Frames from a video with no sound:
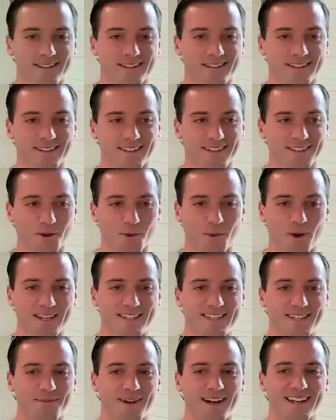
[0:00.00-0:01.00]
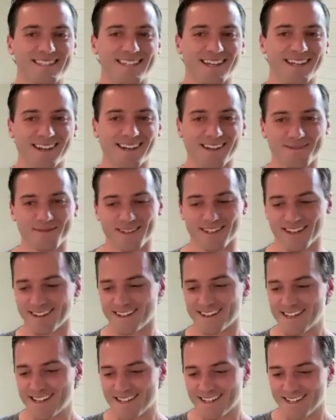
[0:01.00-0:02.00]
that's a waste of my time,
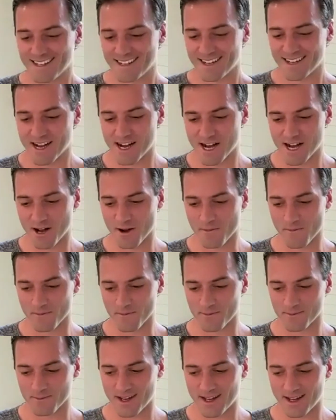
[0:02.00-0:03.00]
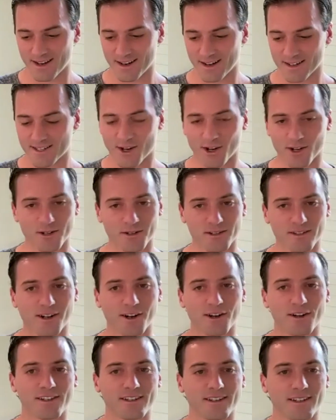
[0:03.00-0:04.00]
and it's hard
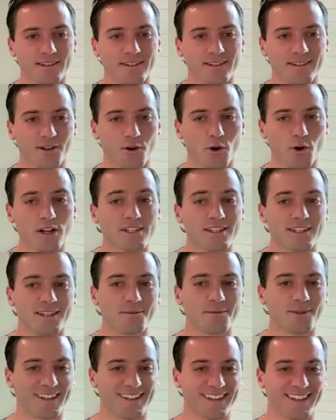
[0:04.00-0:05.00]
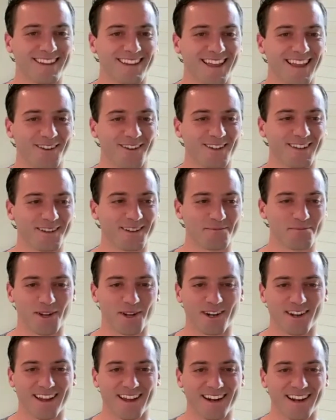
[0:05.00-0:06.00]
to question him now when a
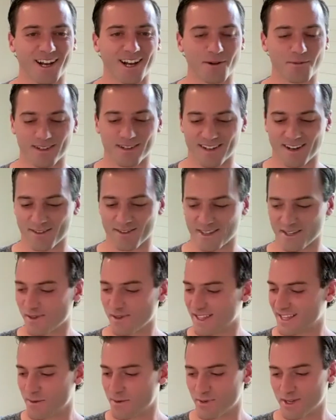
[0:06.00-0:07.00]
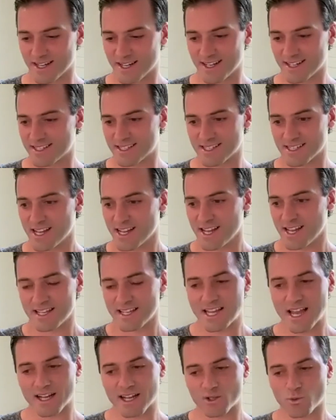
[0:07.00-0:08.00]
player that caliber and everything like that. But
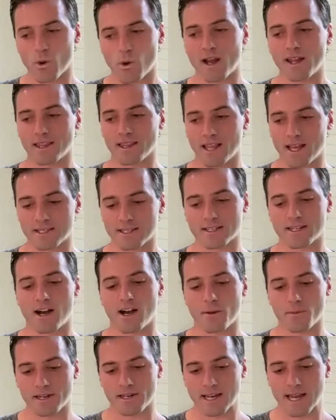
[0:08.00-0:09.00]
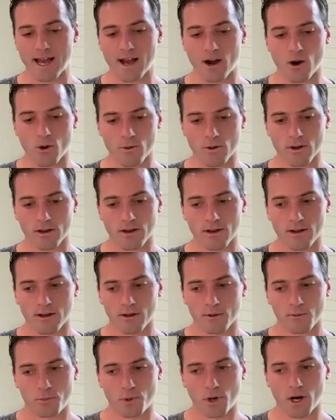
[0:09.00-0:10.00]
it's way less common now.
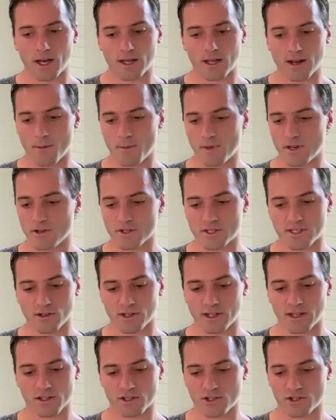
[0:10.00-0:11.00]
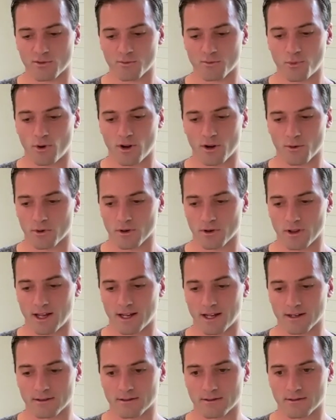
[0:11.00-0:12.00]
But I mean, you still hit a certain point where
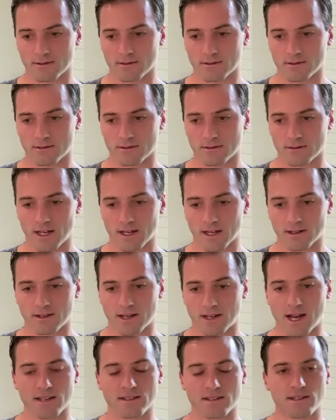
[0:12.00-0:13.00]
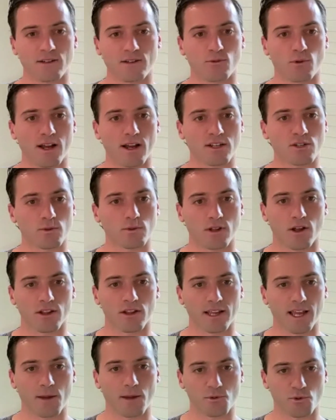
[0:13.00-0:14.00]
like guys need rest with all the
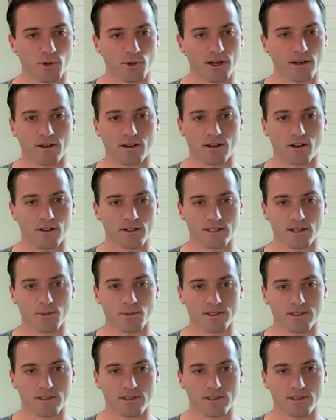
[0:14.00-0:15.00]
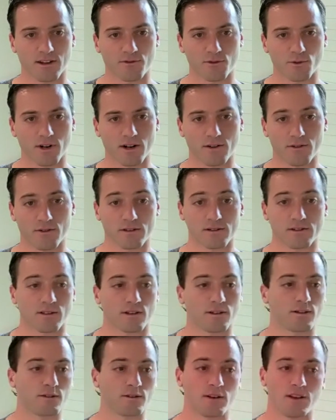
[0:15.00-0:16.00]
games we're getting and all that type of stuff or whatever.
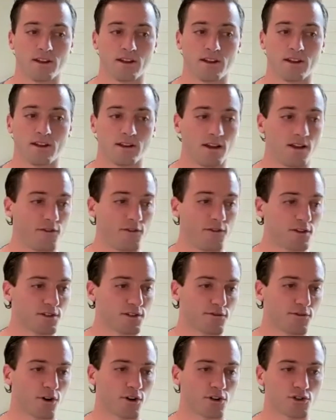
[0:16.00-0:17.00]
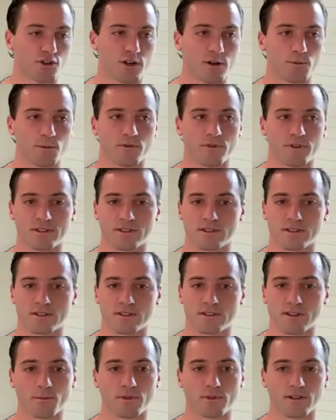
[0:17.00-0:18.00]
So if it's our trip, if it's
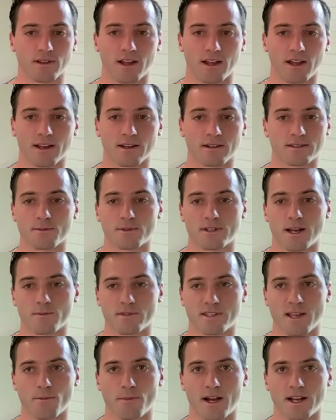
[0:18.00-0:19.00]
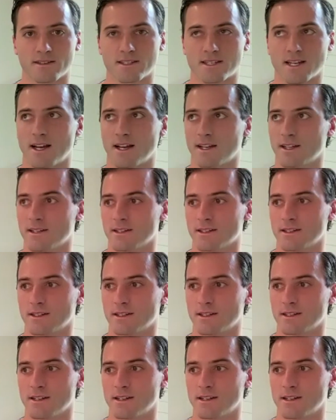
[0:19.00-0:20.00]
something like sometimes they might sign.
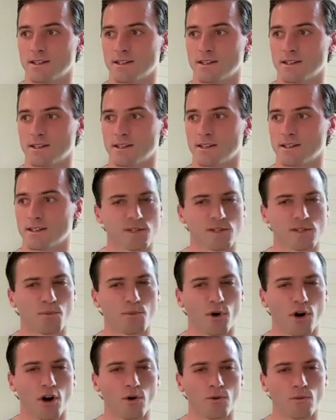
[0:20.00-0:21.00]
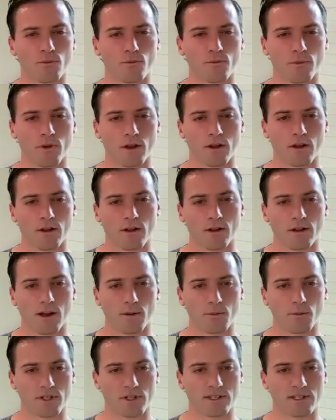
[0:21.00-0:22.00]
We have something called Next Pro.
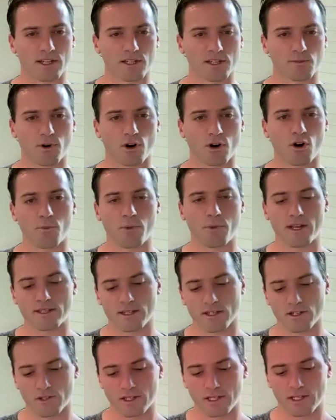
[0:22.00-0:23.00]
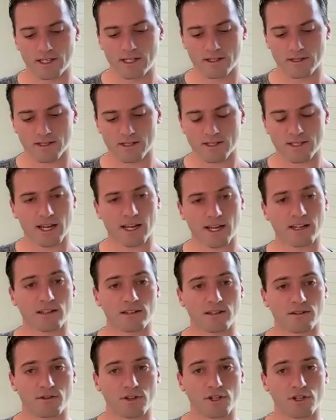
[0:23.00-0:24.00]
MLS Next Pro. Basically, it's a
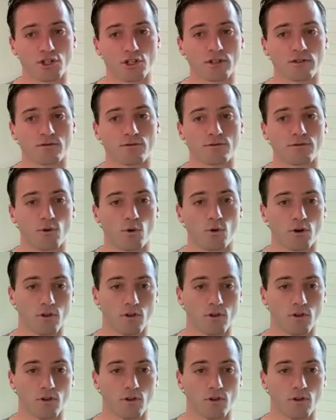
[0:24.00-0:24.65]
second division for